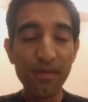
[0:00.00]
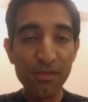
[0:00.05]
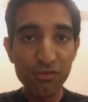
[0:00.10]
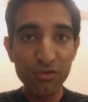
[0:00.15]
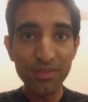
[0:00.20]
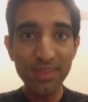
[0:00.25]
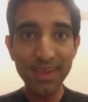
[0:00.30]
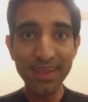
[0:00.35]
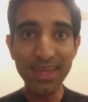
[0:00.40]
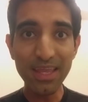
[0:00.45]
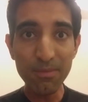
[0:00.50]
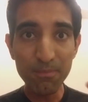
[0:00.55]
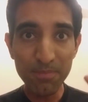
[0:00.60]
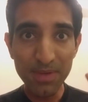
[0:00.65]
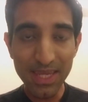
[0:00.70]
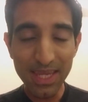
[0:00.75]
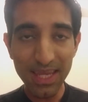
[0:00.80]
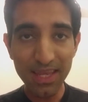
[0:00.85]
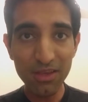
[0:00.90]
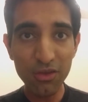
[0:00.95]
So they can
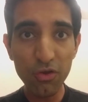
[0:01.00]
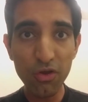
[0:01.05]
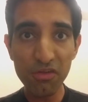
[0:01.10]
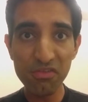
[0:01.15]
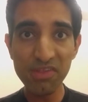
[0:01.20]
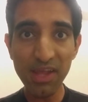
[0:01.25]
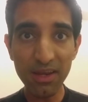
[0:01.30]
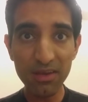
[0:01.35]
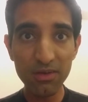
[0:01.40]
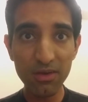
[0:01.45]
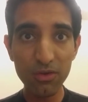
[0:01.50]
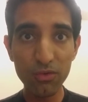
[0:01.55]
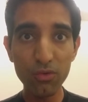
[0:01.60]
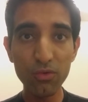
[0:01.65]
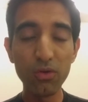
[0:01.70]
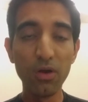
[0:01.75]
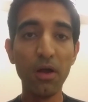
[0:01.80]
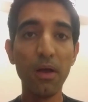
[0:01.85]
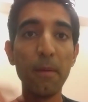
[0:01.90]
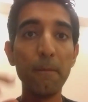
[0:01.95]
be in your sector
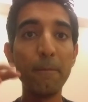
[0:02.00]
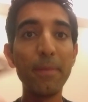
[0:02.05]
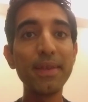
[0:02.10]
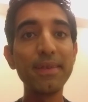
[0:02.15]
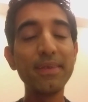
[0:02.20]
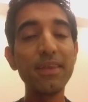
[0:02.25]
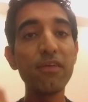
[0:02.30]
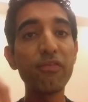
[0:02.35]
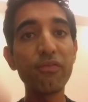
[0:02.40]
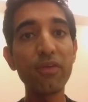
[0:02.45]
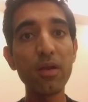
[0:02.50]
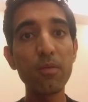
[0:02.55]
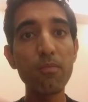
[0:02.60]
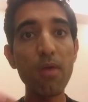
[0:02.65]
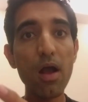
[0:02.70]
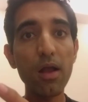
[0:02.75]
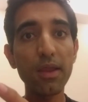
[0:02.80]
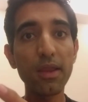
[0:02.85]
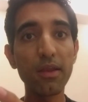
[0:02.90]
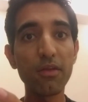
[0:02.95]
too, but different
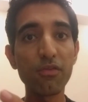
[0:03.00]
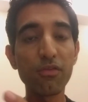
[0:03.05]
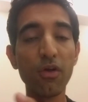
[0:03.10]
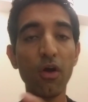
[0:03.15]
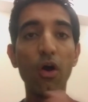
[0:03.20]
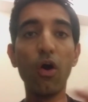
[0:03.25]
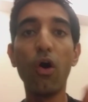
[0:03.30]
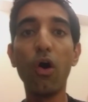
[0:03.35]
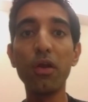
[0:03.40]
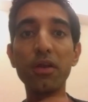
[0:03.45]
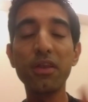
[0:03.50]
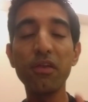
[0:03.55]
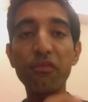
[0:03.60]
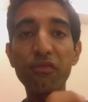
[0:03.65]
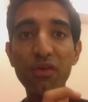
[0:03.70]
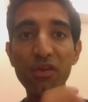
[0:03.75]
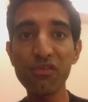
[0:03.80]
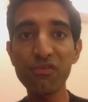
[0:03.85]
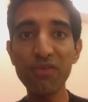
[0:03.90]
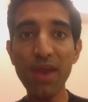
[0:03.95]
markets or
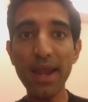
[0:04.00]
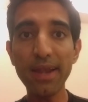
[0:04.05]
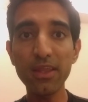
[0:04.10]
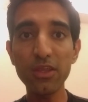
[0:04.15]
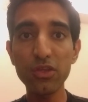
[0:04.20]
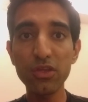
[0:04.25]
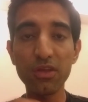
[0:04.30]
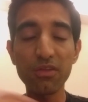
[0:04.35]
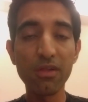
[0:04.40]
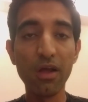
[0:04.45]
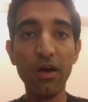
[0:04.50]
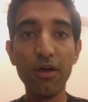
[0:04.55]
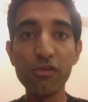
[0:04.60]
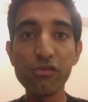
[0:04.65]
different strategies.